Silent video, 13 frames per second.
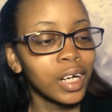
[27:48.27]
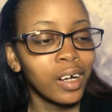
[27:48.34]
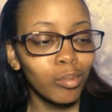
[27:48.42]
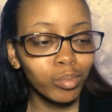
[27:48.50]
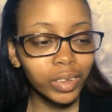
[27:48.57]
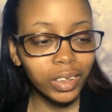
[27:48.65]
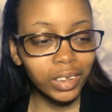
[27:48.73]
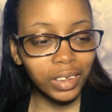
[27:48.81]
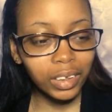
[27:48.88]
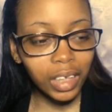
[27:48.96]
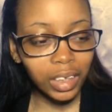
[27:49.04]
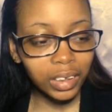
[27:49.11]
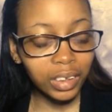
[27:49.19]

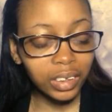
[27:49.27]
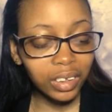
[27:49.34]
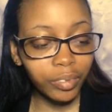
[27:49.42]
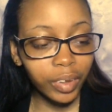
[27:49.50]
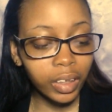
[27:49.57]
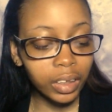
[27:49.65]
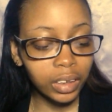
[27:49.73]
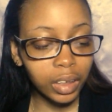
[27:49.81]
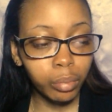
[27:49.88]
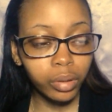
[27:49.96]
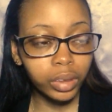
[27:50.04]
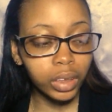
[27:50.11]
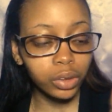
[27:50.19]
Genesis, Exodus, Leviticus,
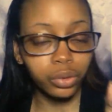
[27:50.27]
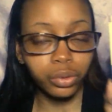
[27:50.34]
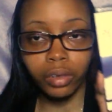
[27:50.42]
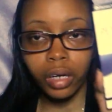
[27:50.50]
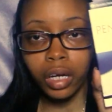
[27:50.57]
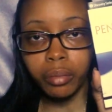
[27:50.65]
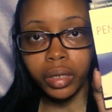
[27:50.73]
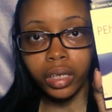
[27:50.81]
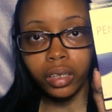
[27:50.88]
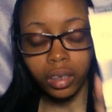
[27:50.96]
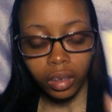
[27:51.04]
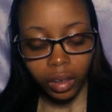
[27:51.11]
Numbers, and Deuteronomy.